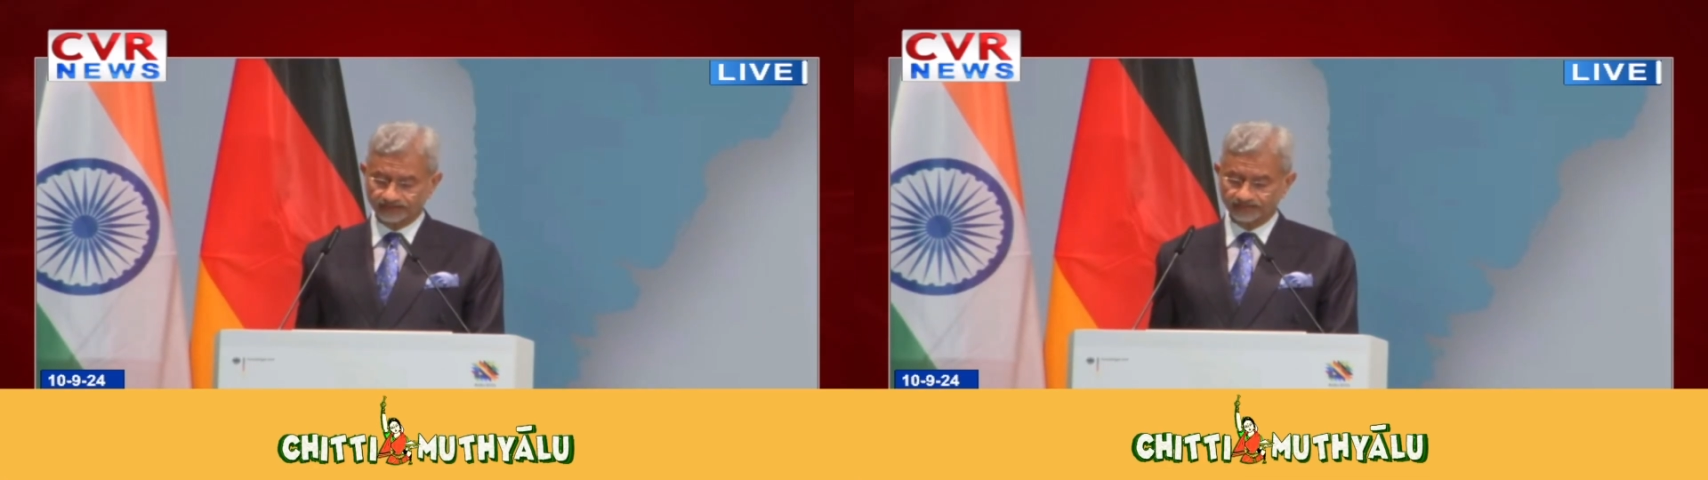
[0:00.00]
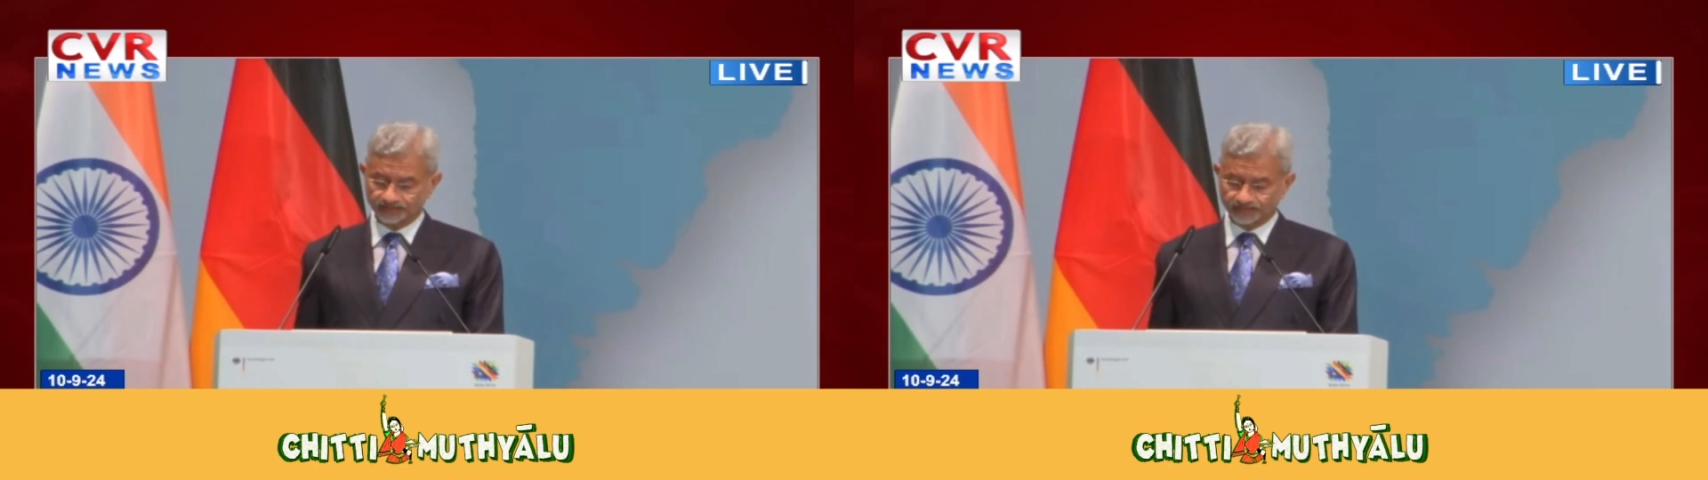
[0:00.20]

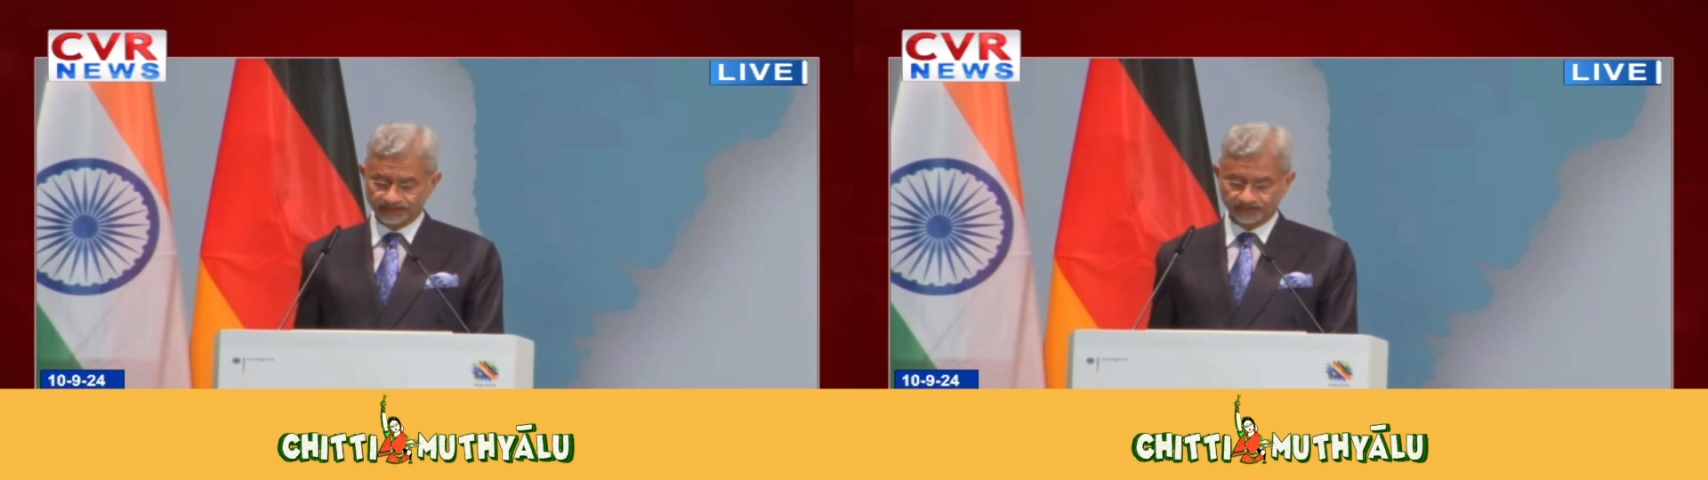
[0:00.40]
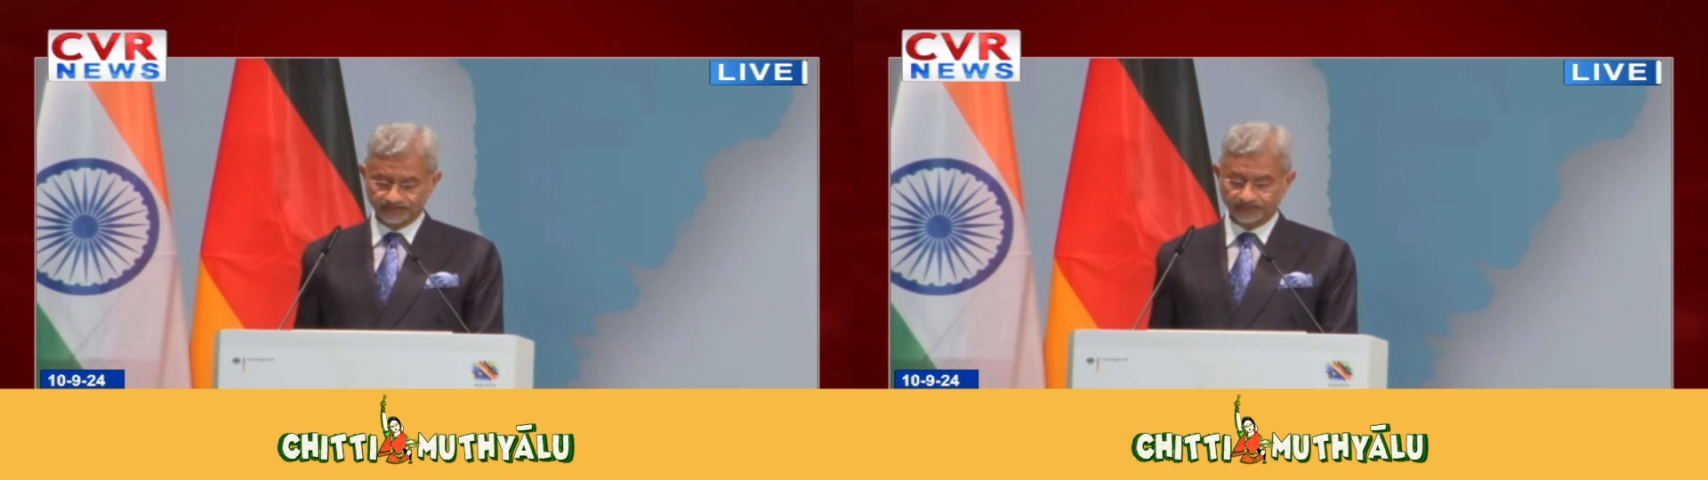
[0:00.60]
some
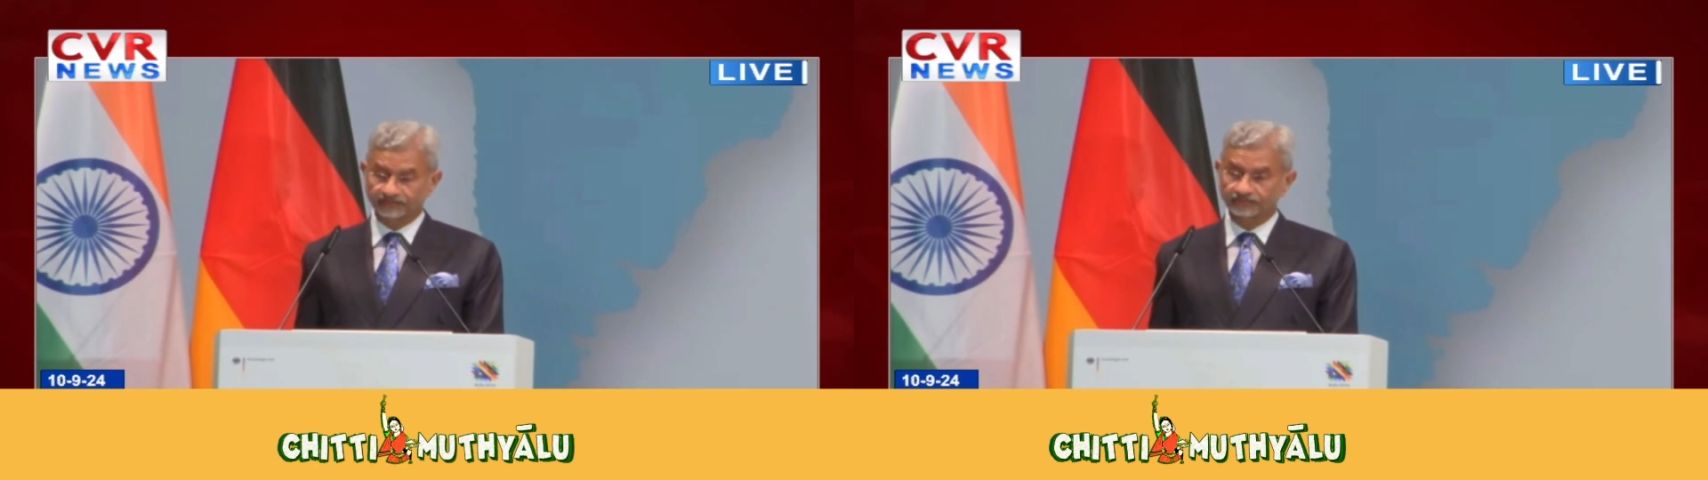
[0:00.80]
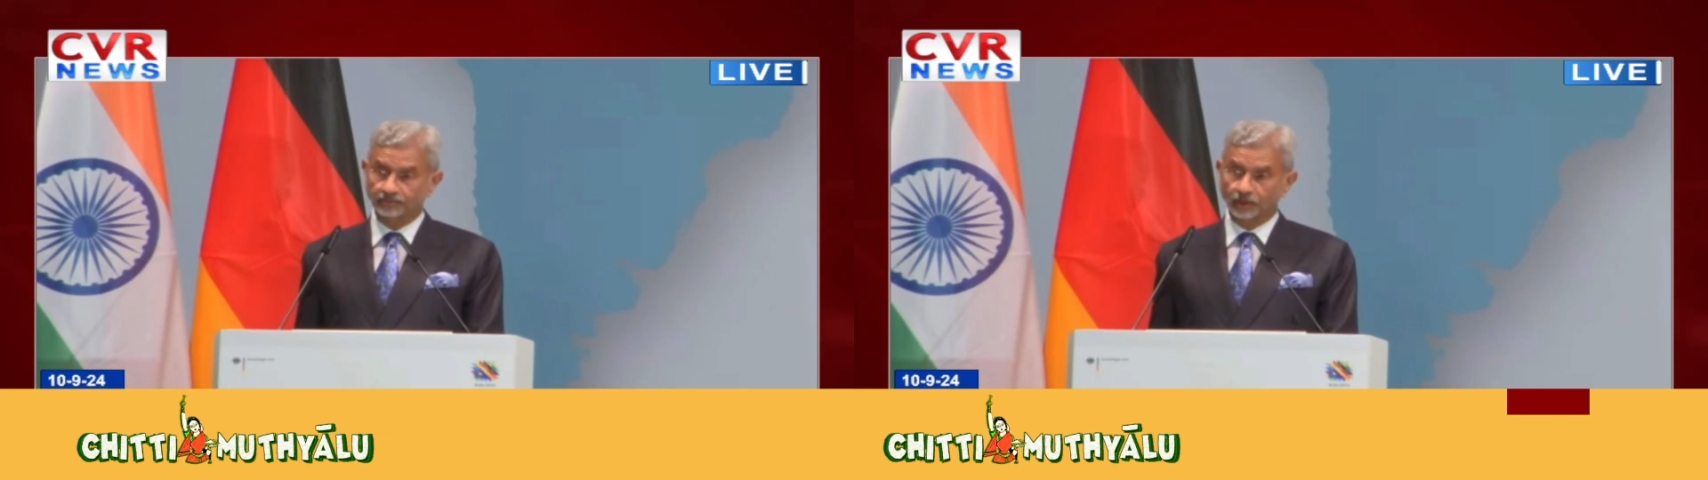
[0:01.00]
specific